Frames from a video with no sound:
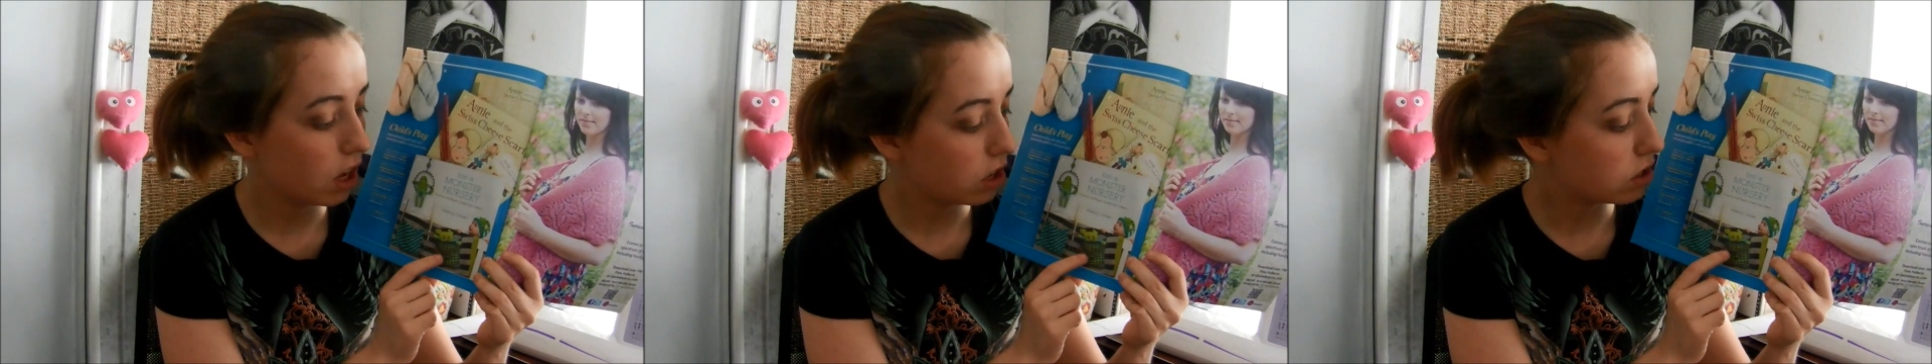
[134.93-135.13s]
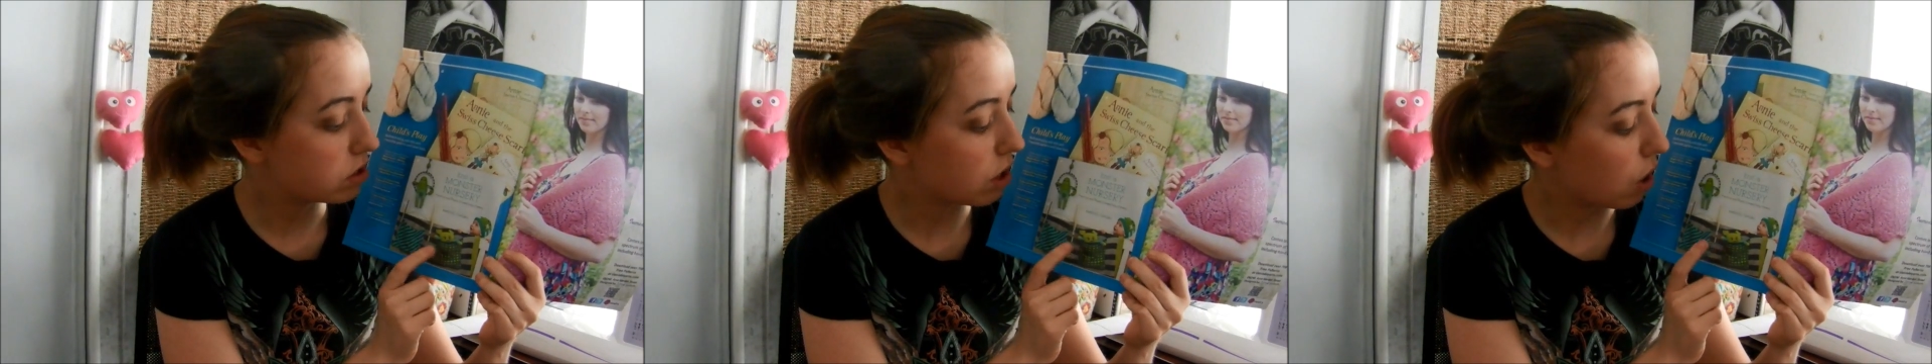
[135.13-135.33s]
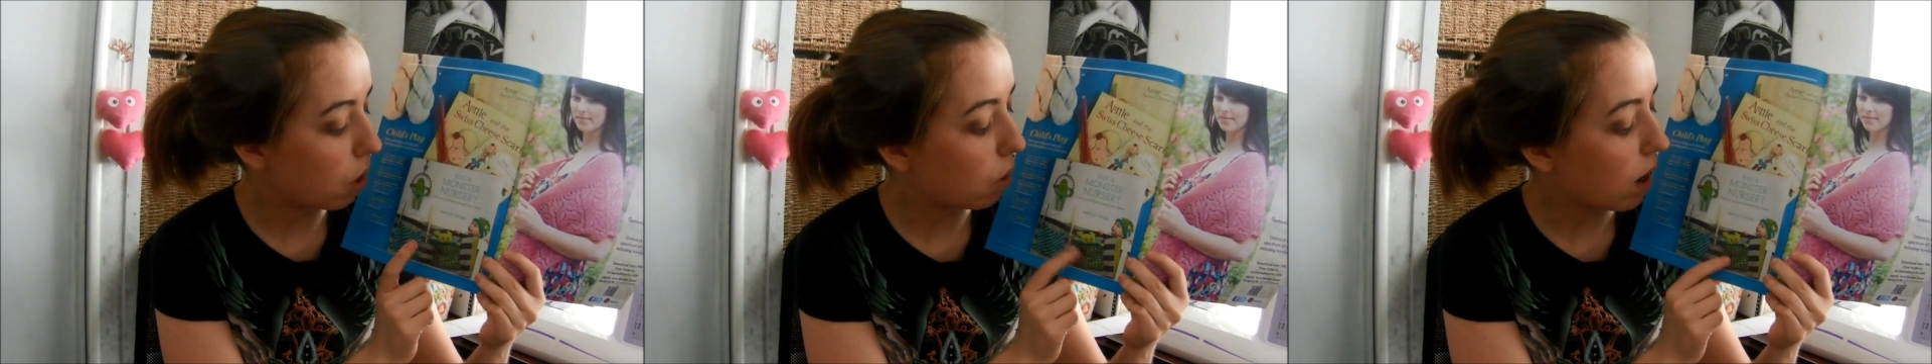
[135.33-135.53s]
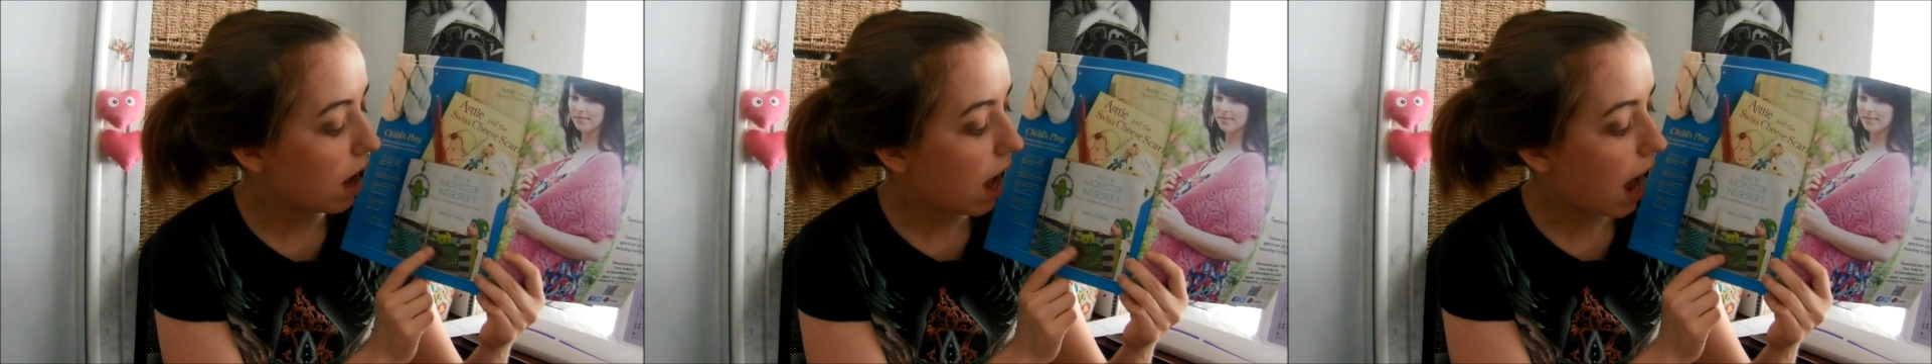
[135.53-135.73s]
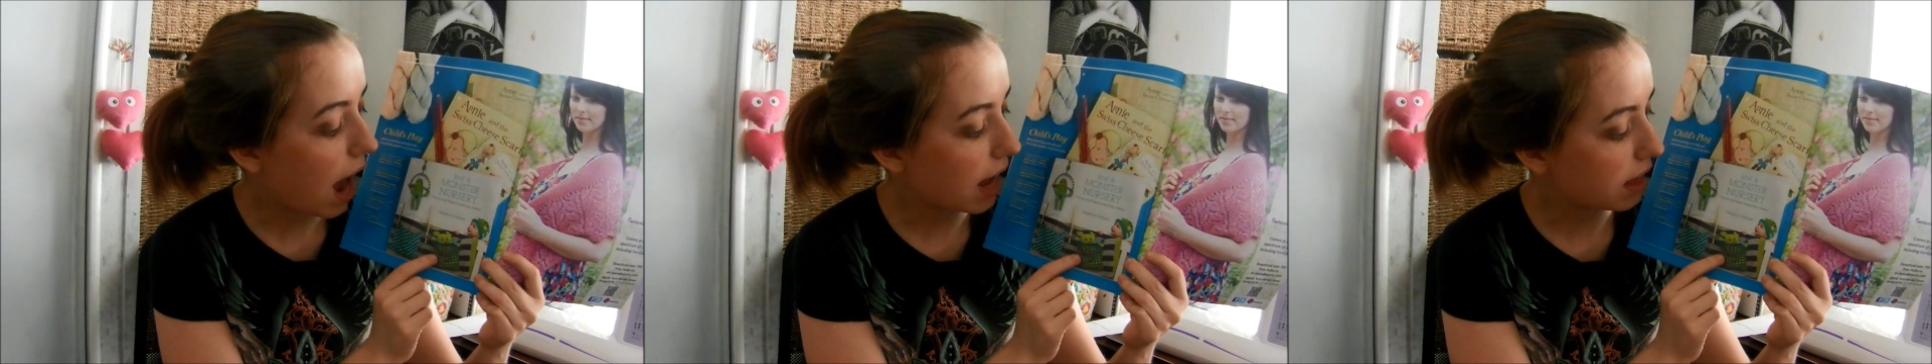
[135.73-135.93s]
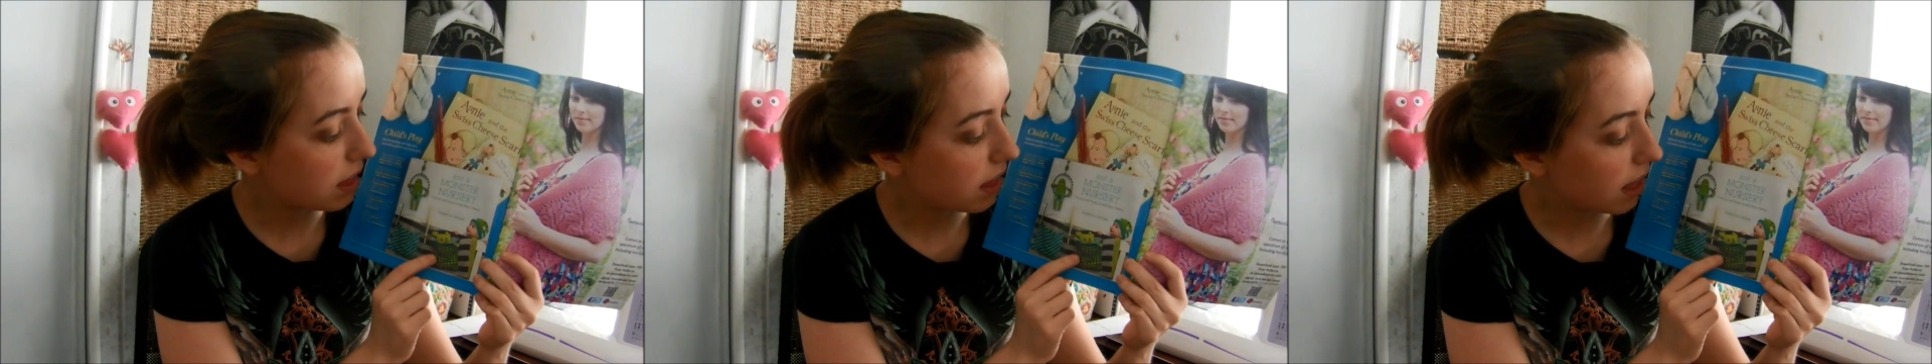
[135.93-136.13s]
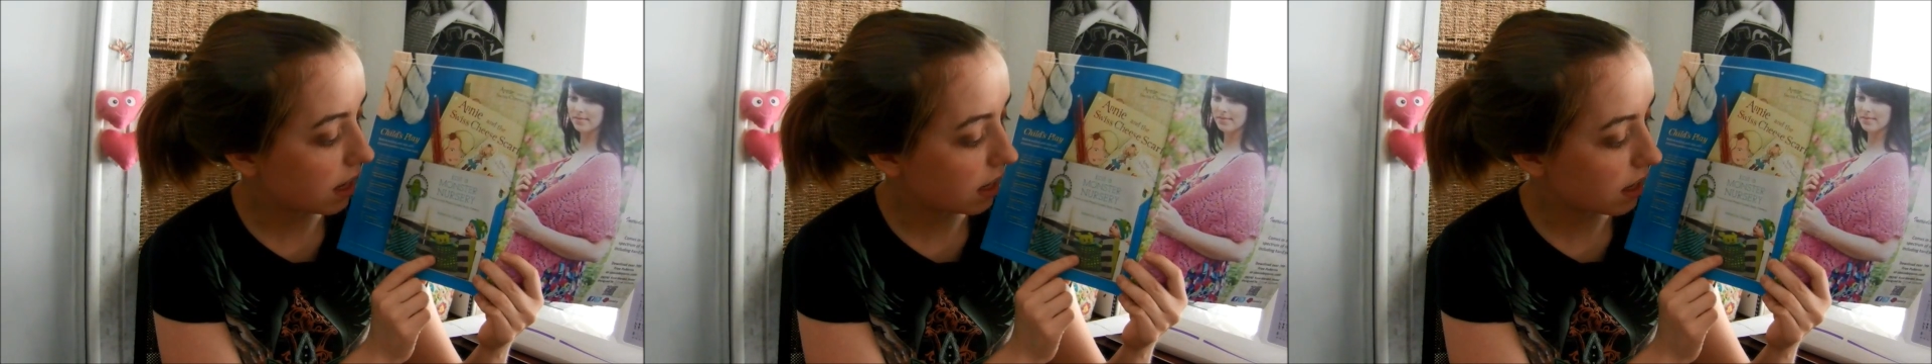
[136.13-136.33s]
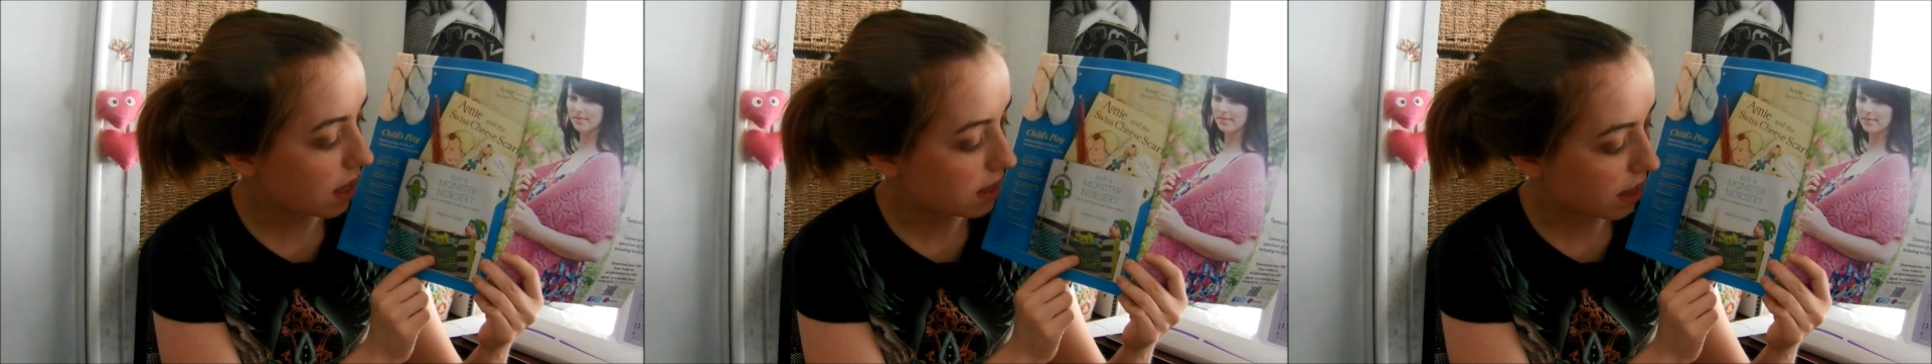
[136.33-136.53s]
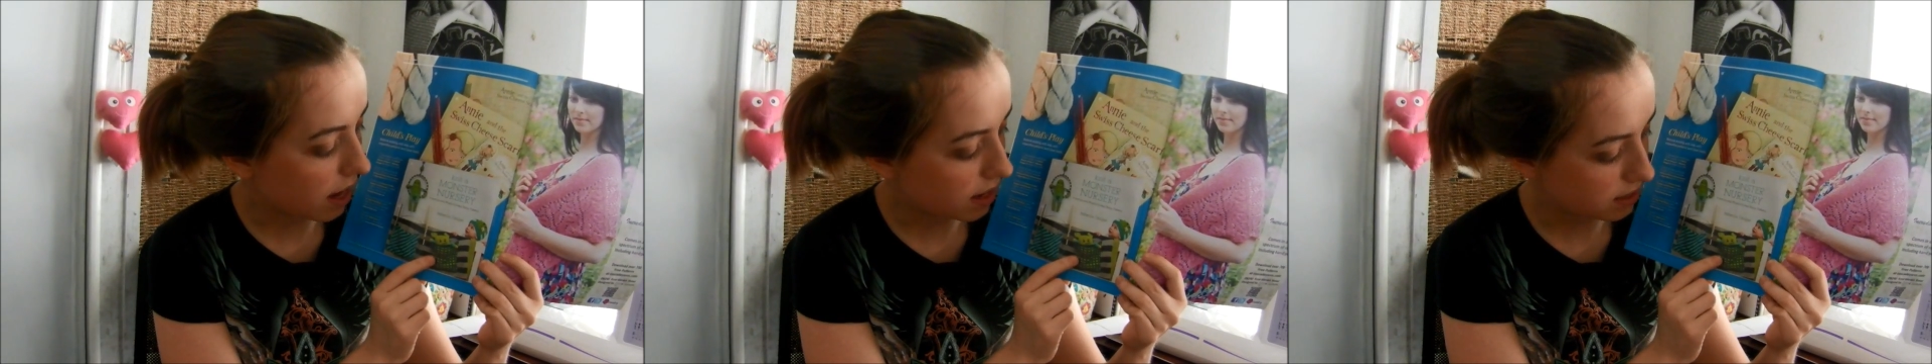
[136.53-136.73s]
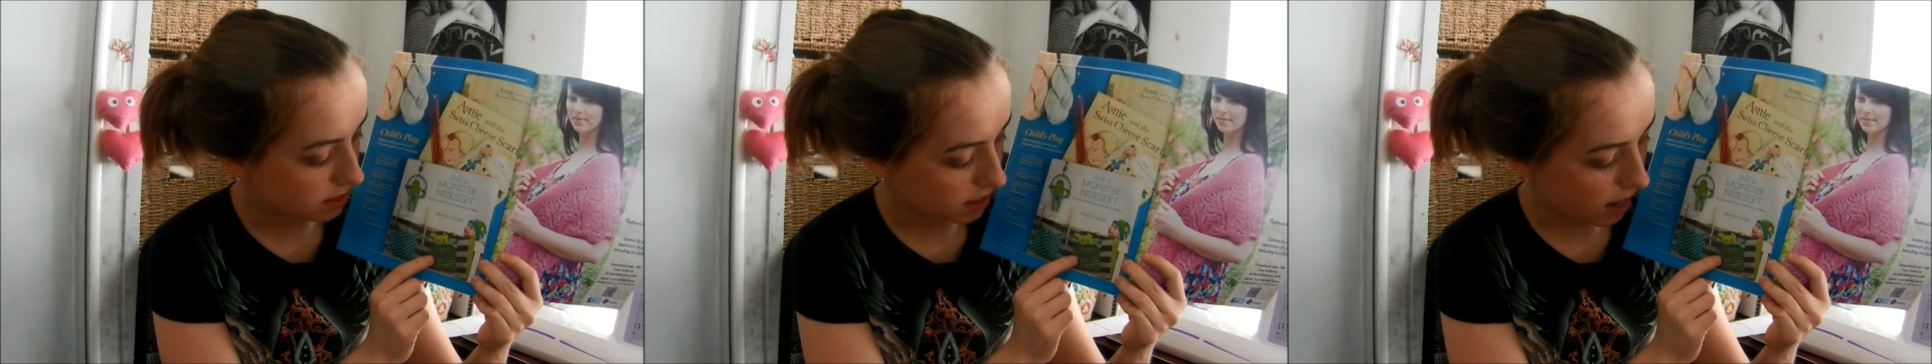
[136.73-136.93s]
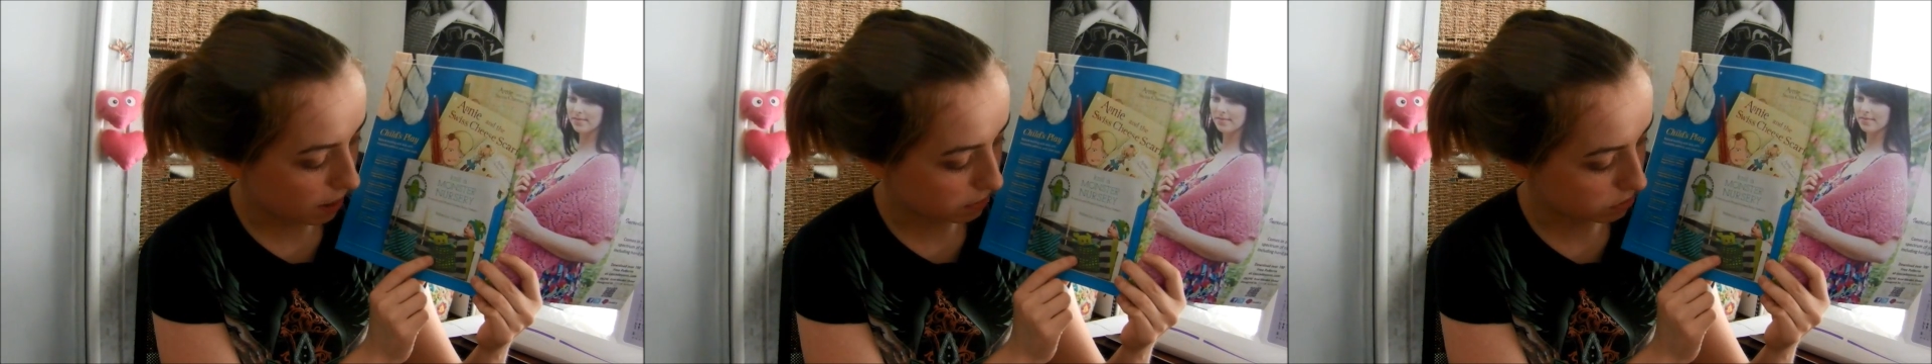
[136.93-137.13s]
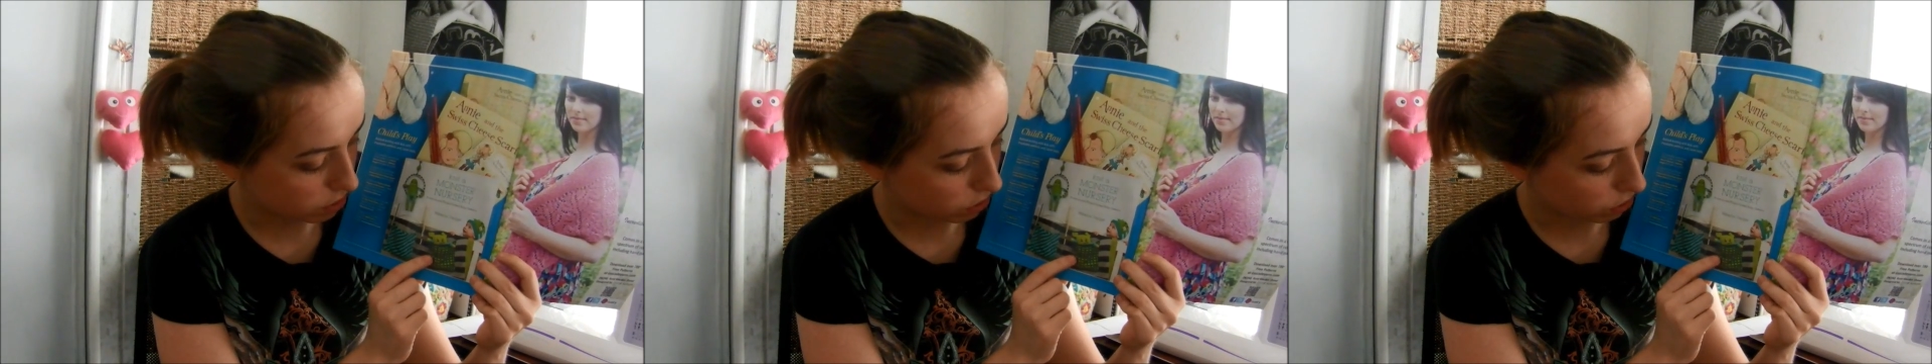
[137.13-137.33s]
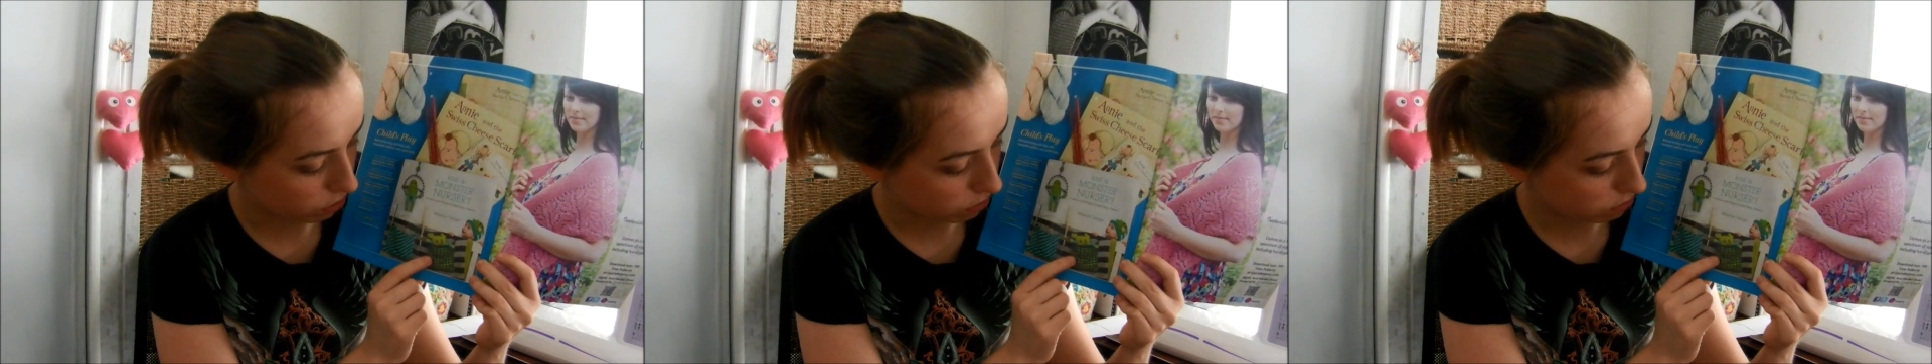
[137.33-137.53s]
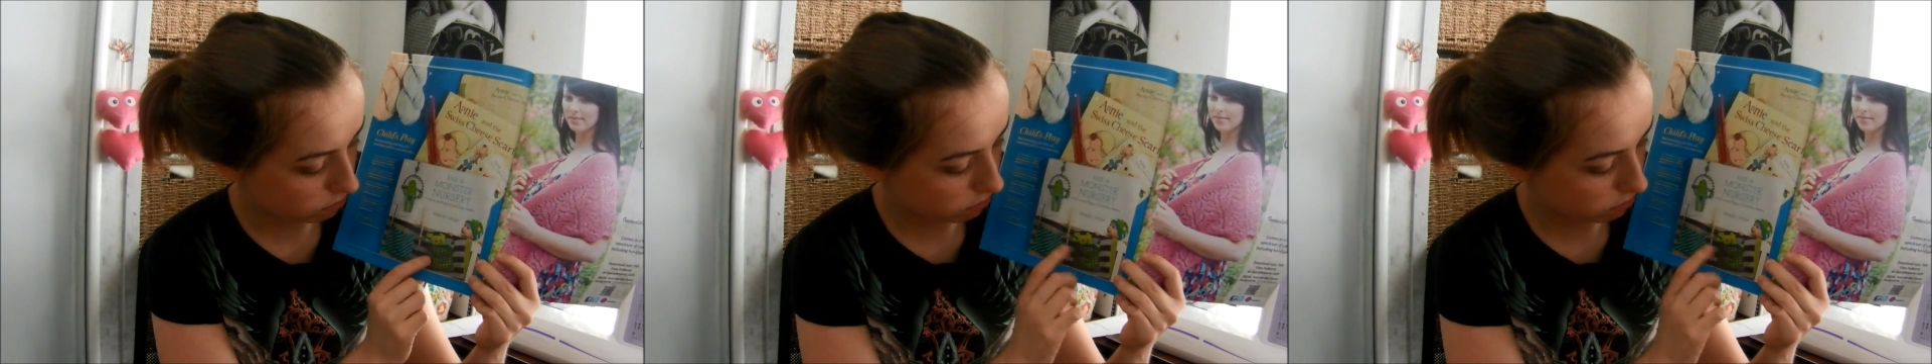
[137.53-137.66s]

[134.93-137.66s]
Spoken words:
So I think that's an absolute,